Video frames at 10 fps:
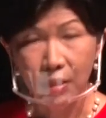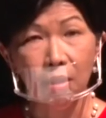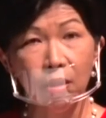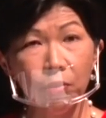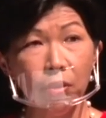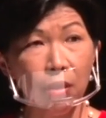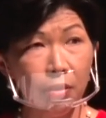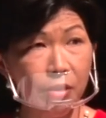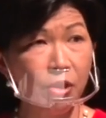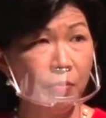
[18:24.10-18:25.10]
it will
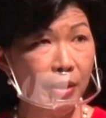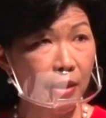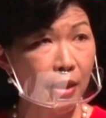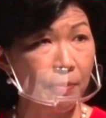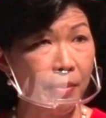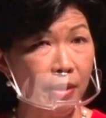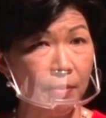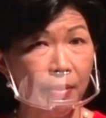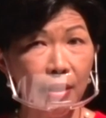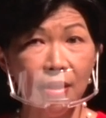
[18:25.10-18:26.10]
also be
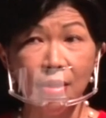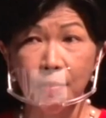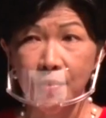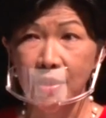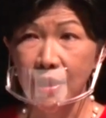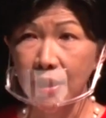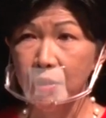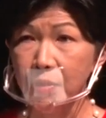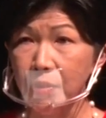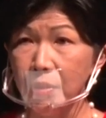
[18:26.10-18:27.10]
accompanied by
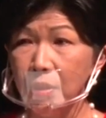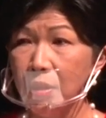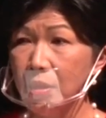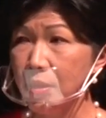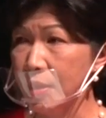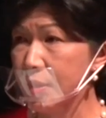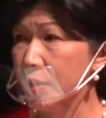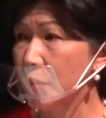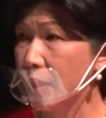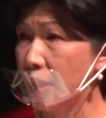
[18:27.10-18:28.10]
substantial
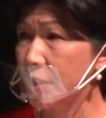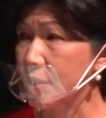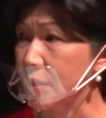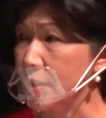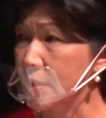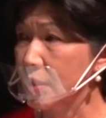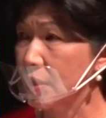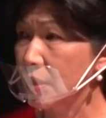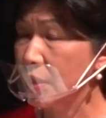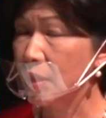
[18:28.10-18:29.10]
dislocations,
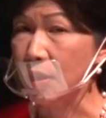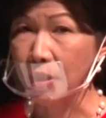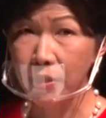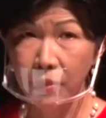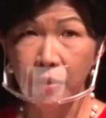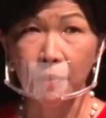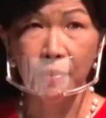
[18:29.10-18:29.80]
including